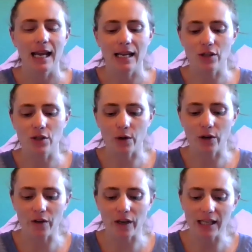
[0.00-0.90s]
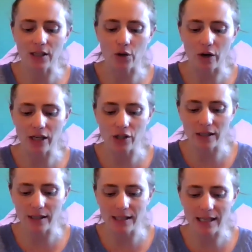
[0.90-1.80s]
is sort of an
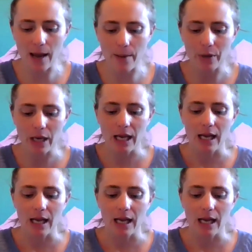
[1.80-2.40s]
integration step.